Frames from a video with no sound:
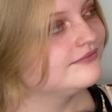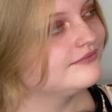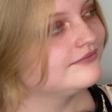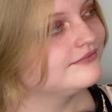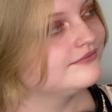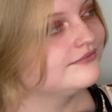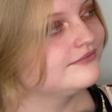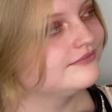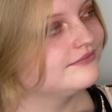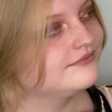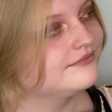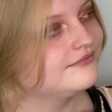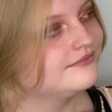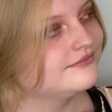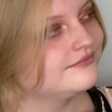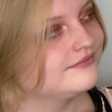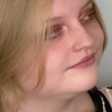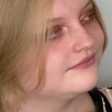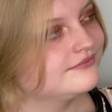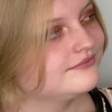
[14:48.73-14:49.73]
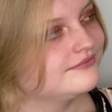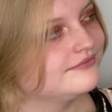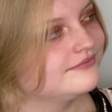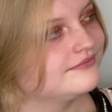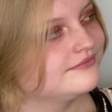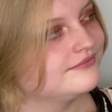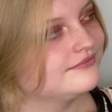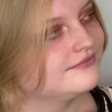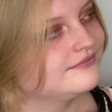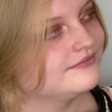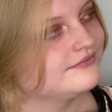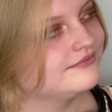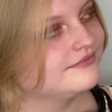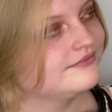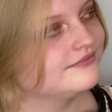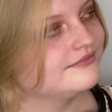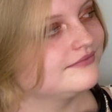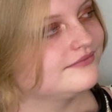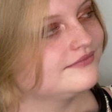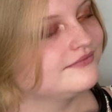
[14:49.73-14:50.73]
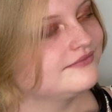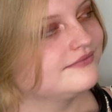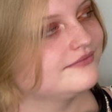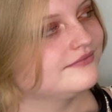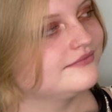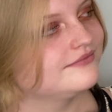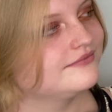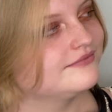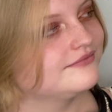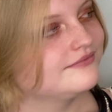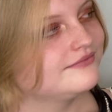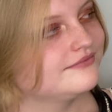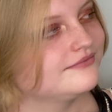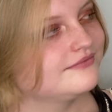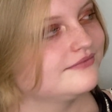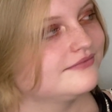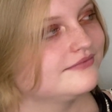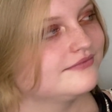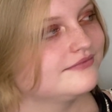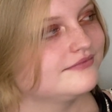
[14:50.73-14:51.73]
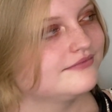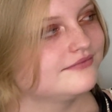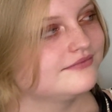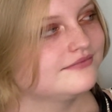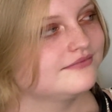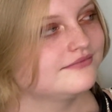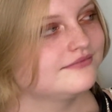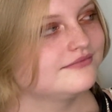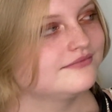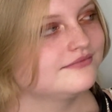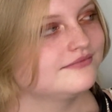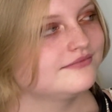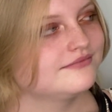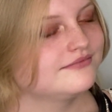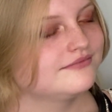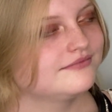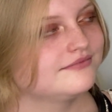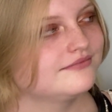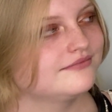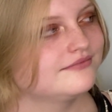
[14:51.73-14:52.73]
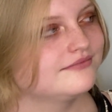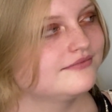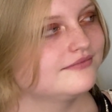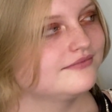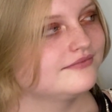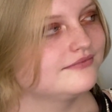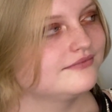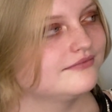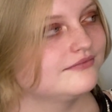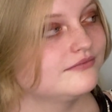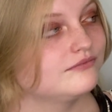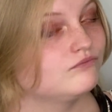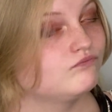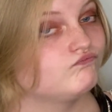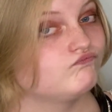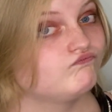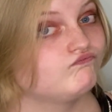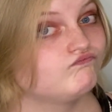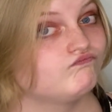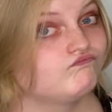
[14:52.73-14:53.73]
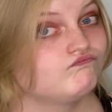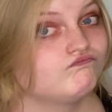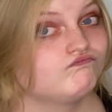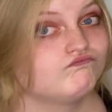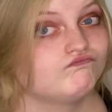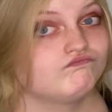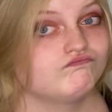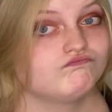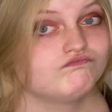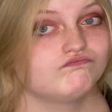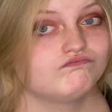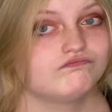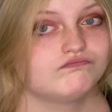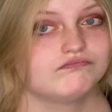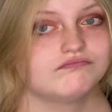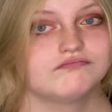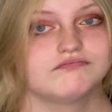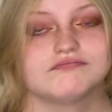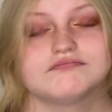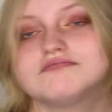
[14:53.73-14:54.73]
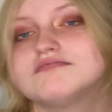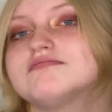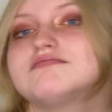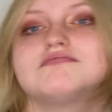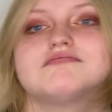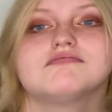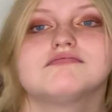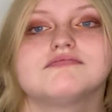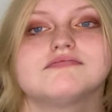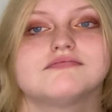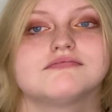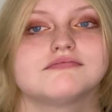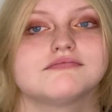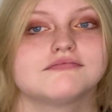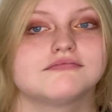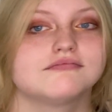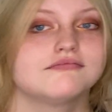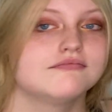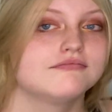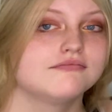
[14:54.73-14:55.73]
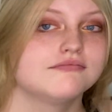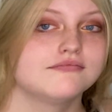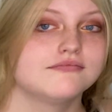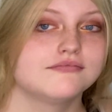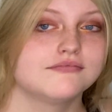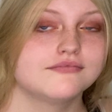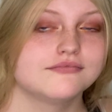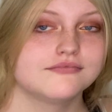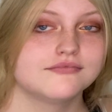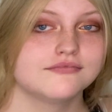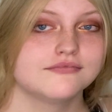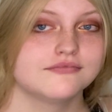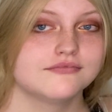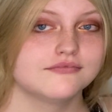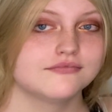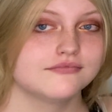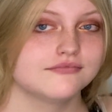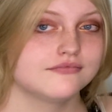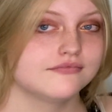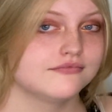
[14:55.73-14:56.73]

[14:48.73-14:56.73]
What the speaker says: [no speech]